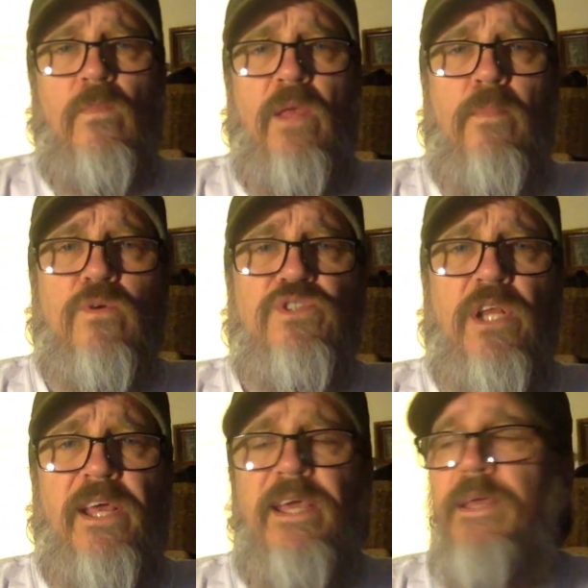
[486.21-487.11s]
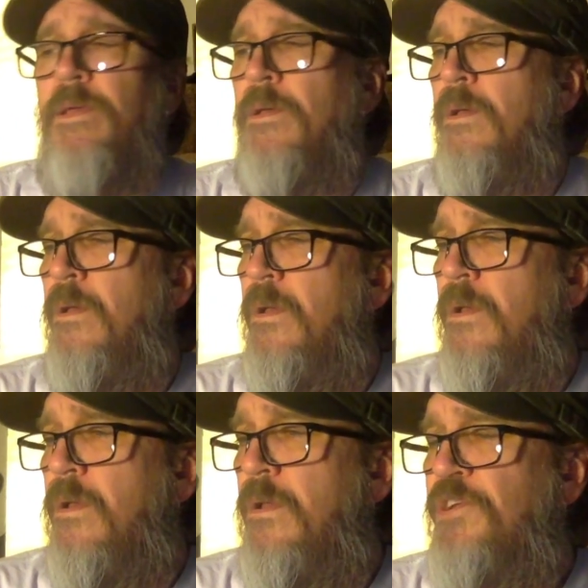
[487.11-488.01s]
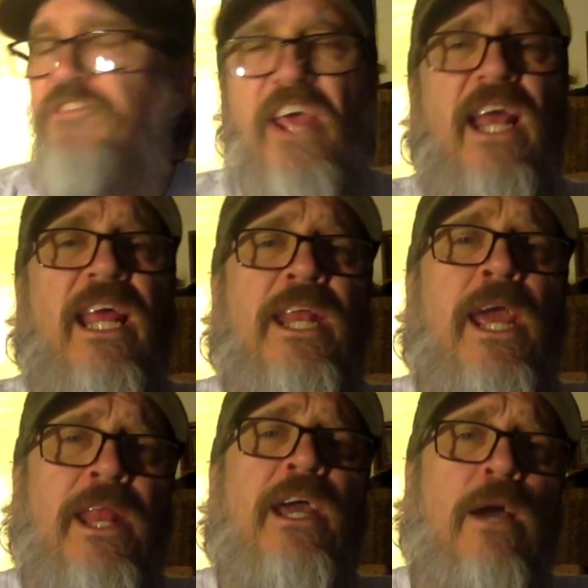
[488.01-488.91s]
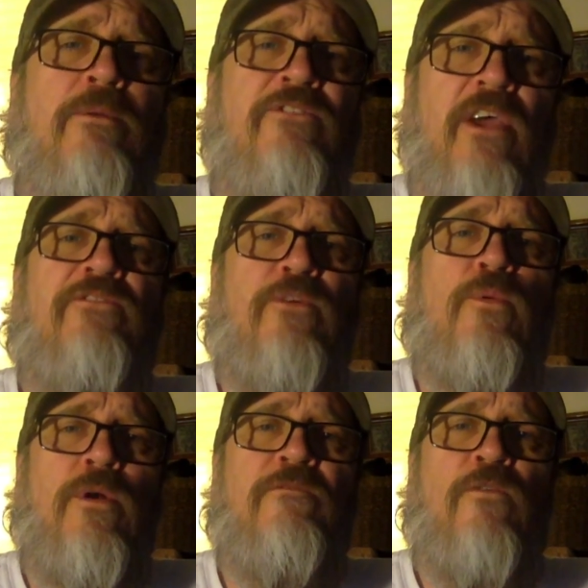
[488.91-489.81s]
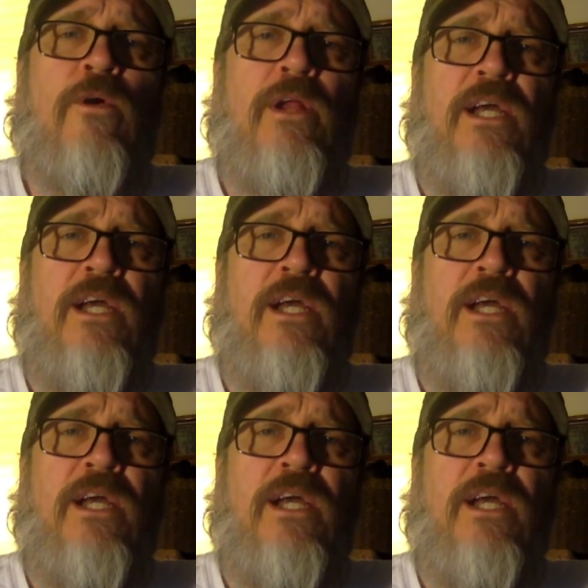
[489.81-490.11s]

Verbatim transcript: emotionally, just alienating, I would say is the word for it.